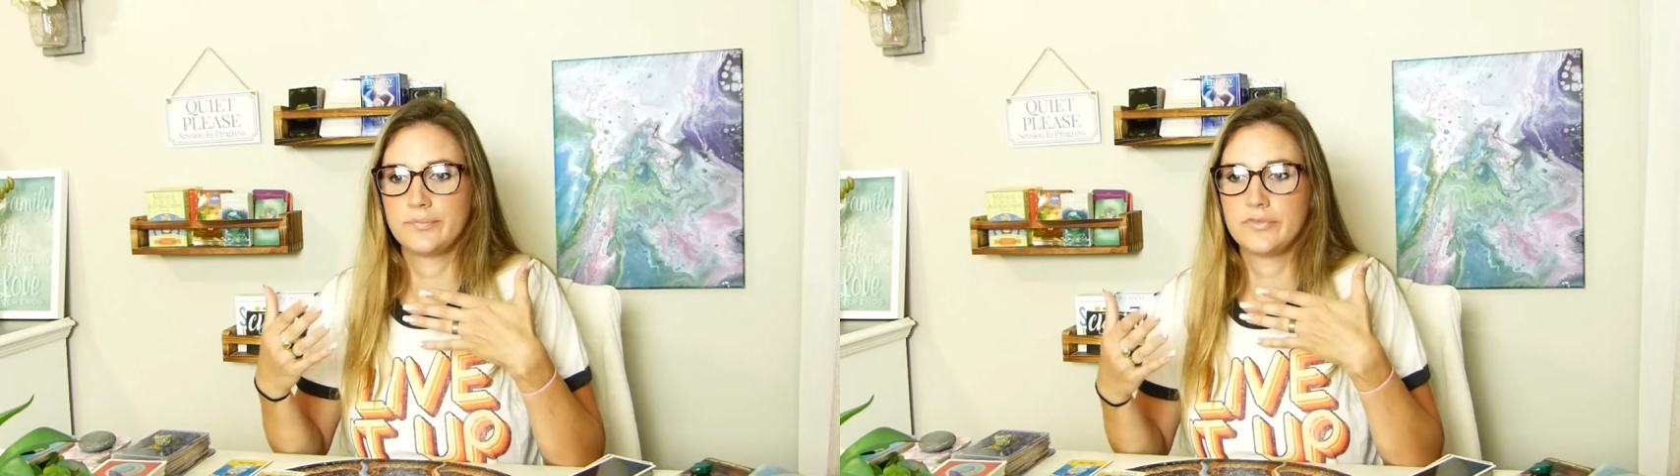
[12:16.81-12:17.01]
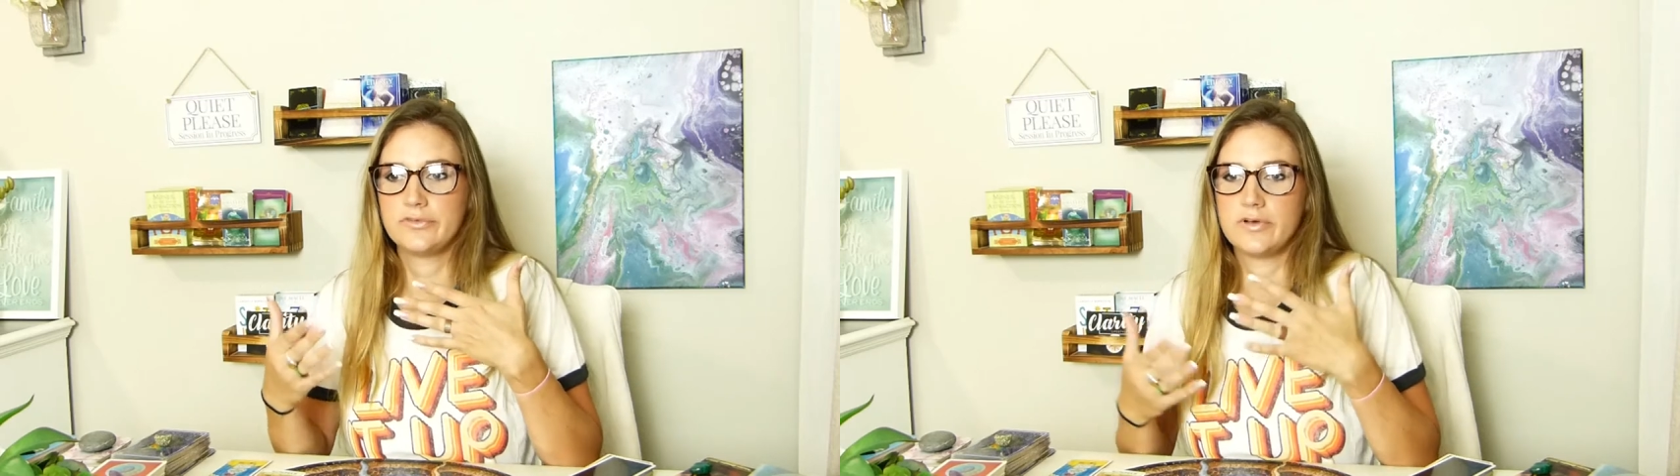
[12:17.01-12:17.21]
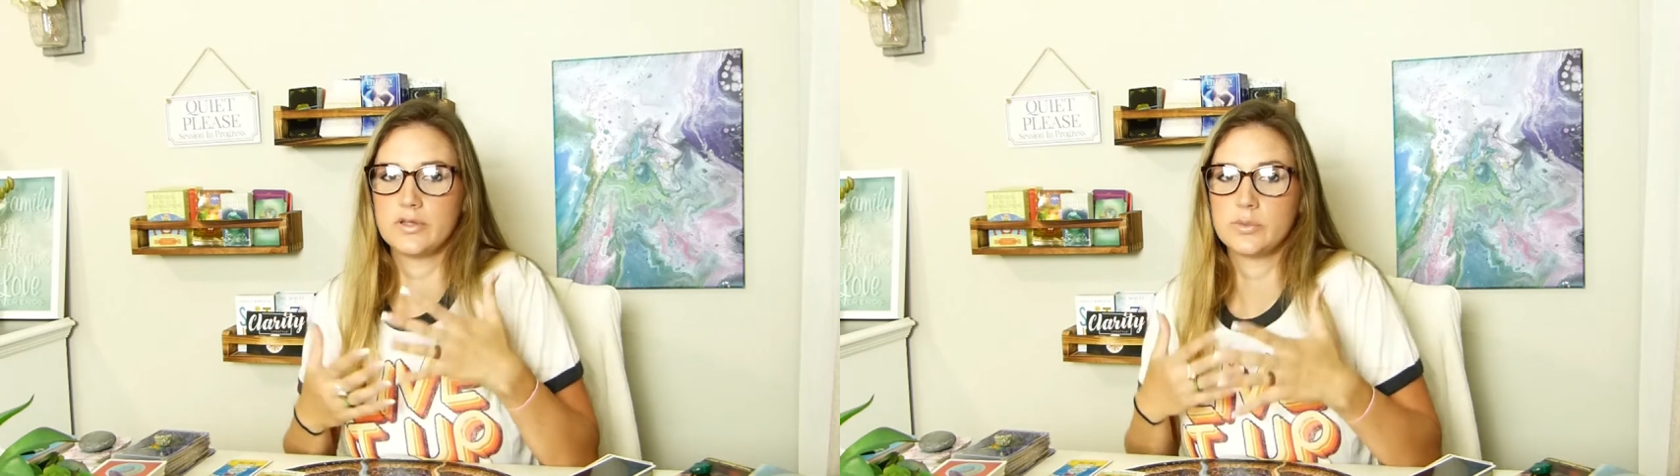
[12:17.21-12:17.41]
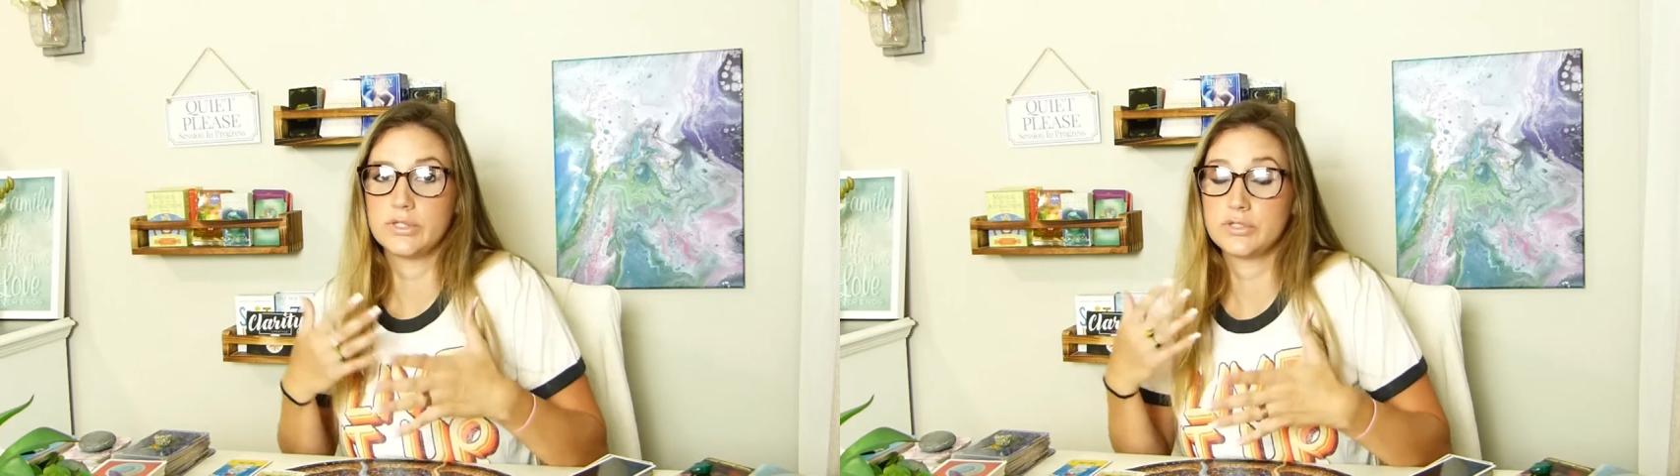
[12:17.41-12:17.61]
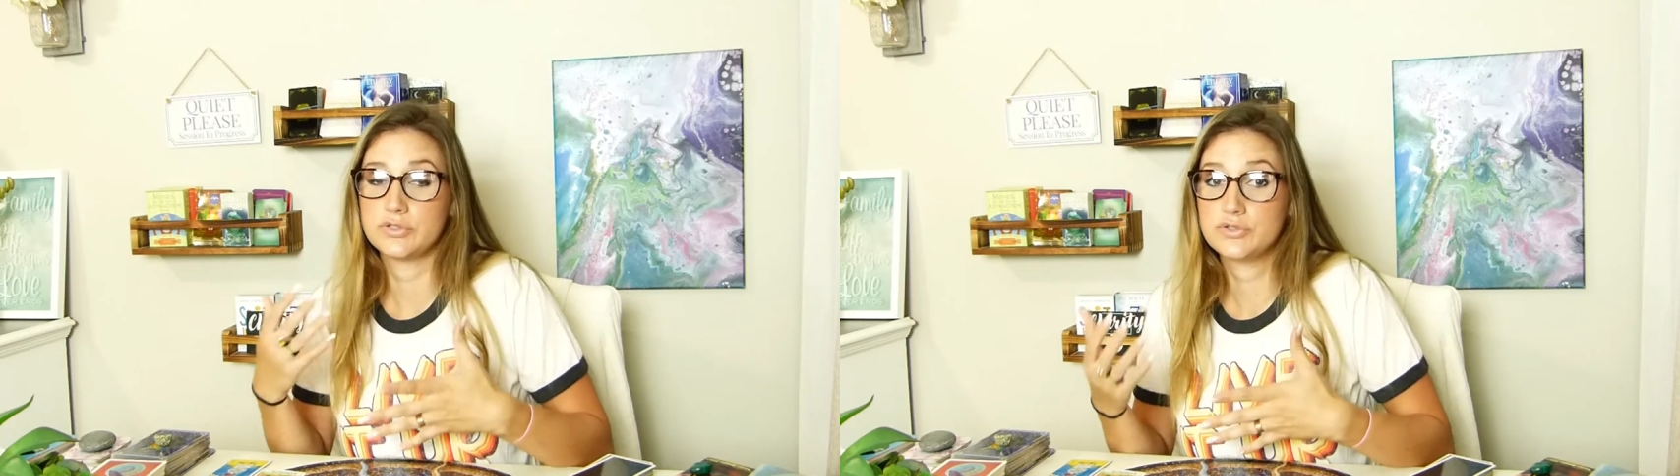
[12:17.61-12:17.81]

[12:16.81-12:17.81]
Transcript: following your